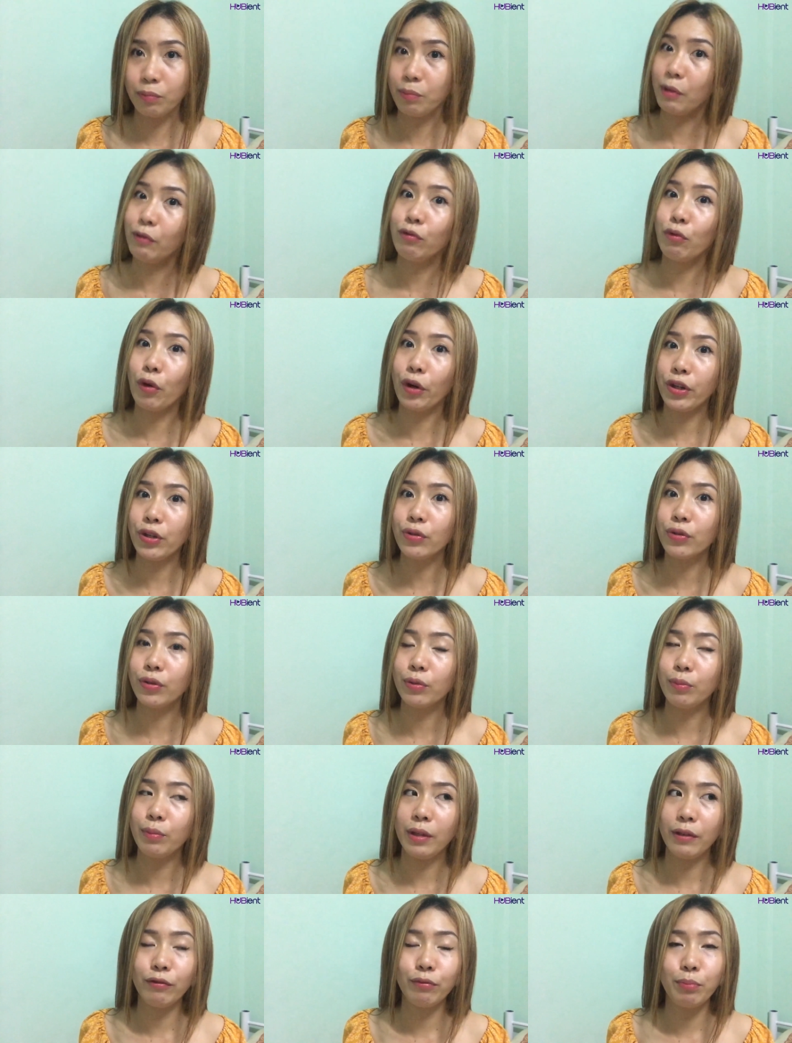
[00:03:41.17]
before you
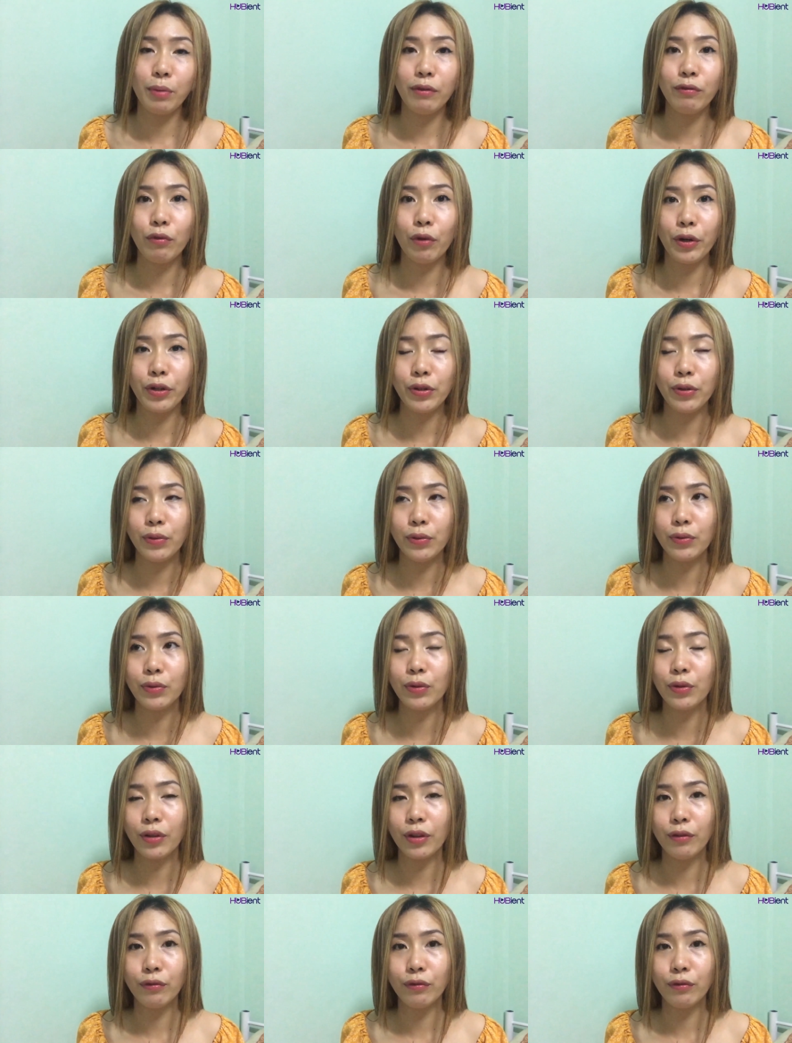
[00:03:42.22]
before you cook